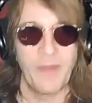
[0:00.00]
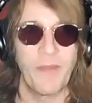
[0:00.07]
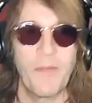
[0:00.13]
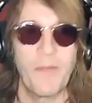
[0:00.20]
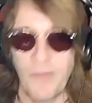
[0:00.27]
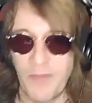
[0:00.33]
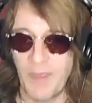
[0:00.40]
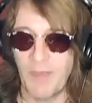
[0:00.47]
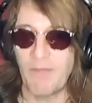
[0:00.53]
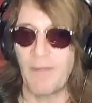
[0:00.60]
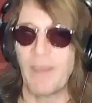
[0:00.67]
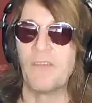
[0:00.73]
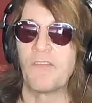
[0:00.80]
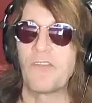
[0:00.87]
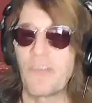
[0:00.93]
the
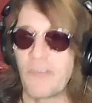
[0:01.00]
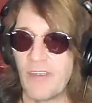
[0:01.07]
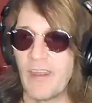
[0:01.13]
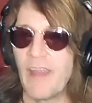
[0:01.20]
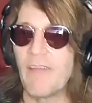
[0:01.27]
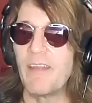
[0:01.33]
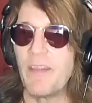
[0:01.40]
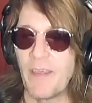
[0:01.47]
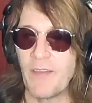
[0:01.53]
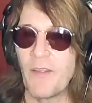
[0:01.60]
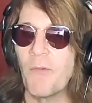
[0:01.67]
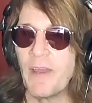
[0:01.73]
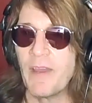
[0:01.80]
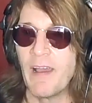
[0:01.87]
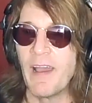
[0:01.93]
events and everything that
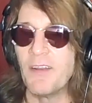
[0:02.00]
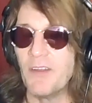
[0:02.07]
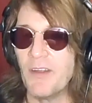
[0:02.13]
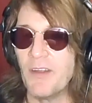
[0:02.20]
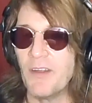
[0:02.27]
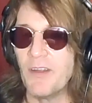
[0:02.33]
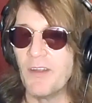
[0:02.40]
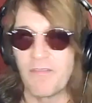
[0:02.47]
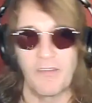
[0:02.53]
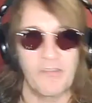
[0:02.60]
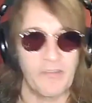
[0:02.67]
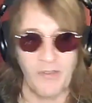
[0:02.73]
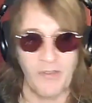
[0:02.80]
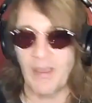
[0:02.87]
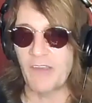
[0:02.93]
went on, the
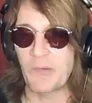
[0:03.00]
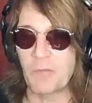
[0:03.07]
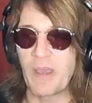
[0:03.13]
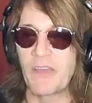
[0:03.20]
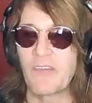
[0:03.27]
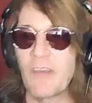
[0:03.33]
physical aspects of it.